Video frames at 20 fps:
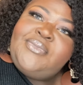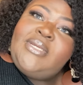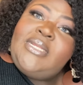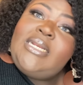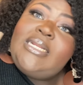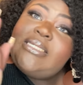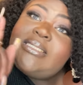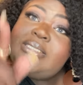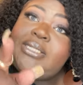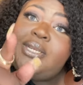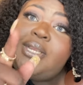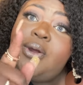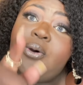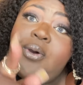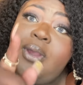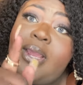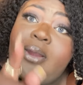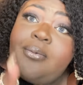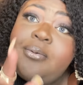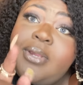Listen,
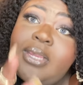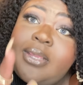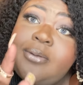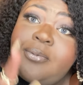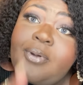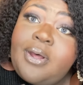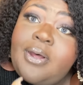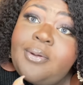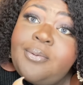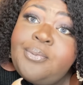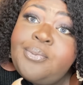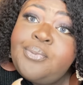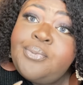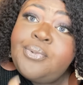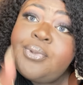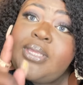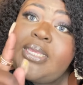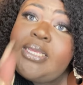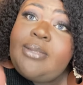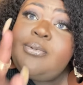don't ever give up.
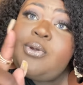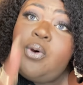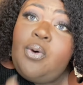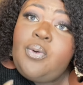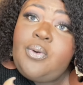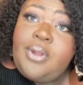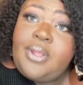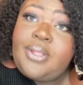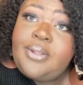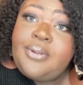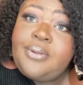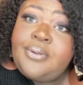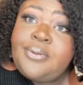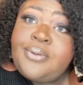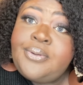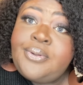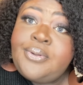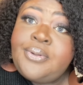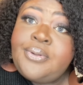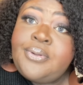Keep going,
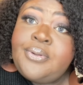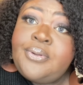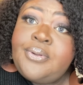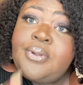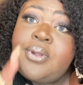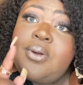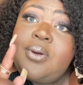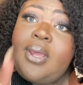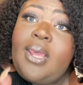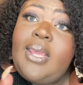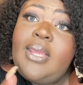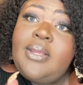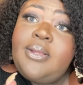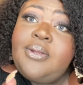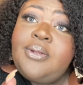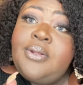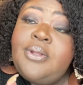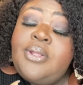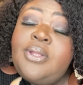okay?